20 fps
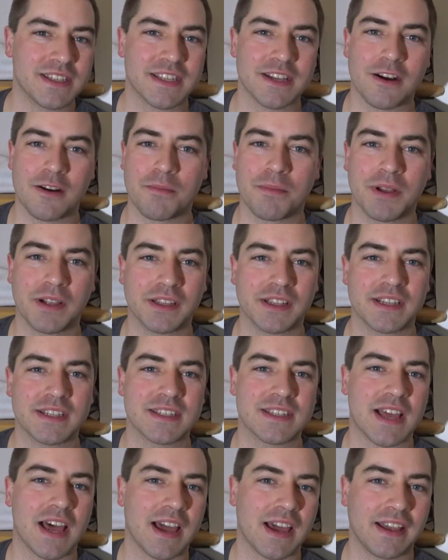they're a building
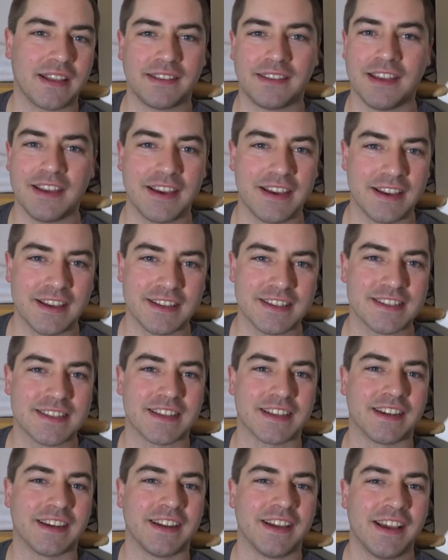
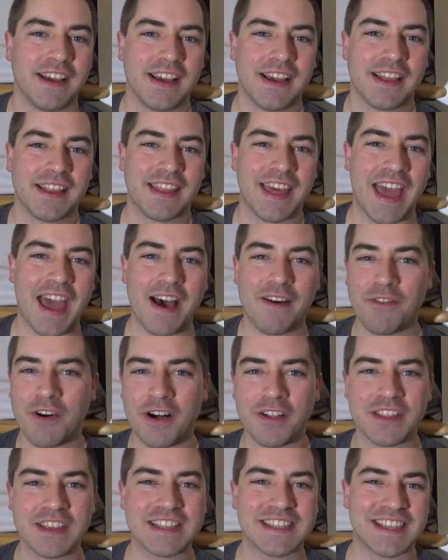scientist and they have
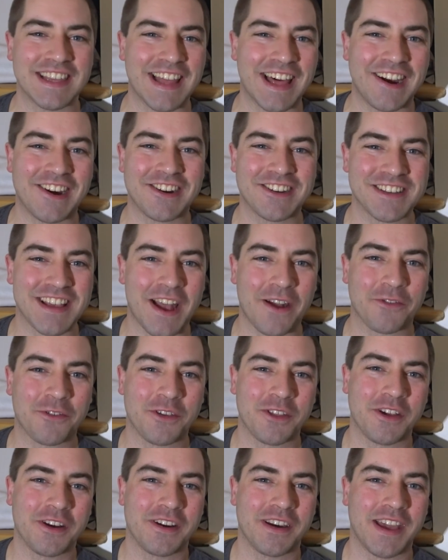all these letters
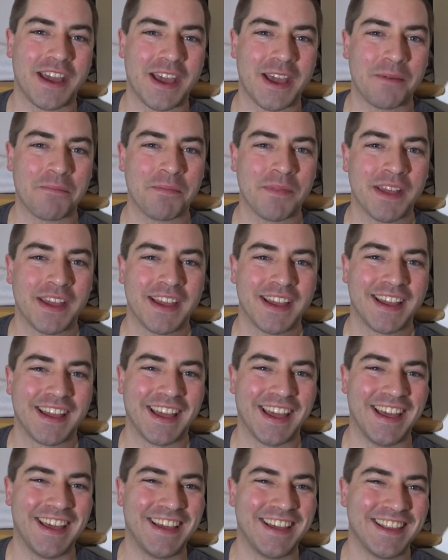after their name,
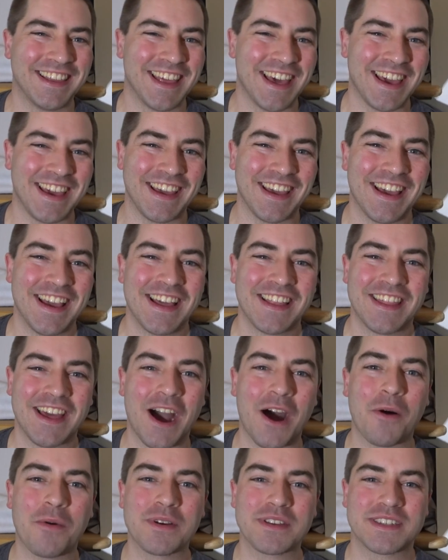they
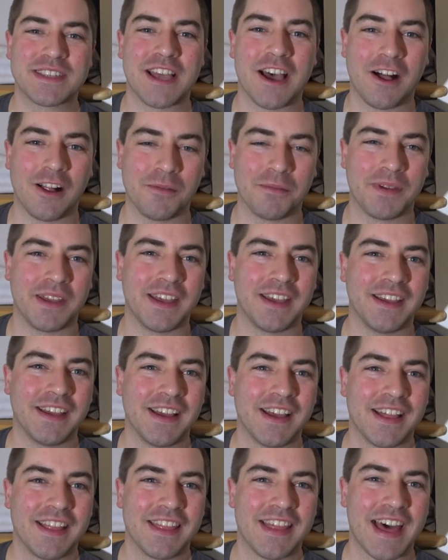always tell me
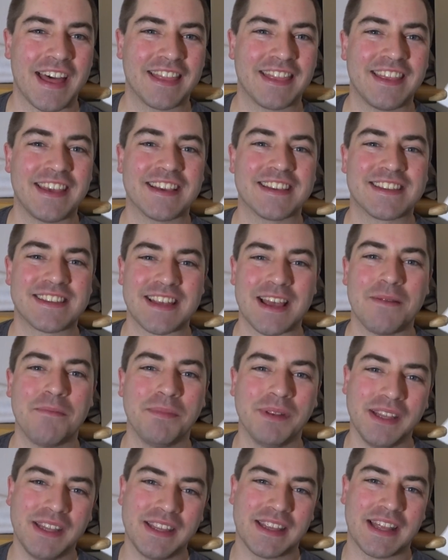that the
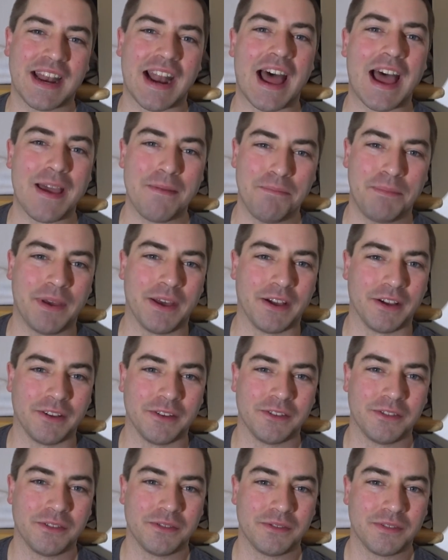assembly that I built
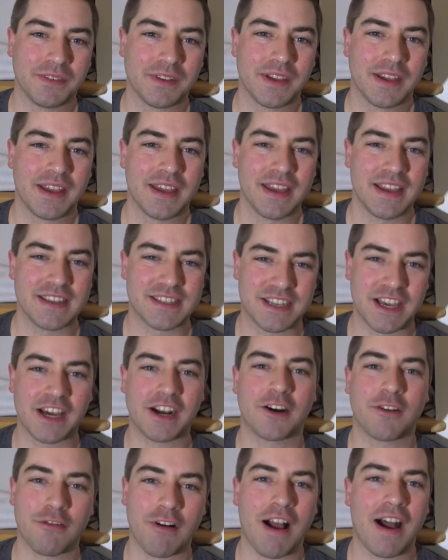is
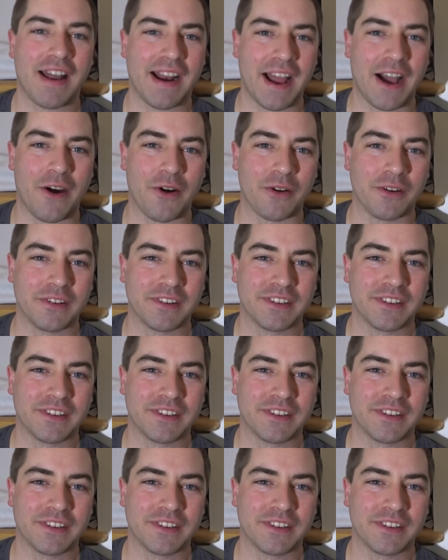gonna rot out.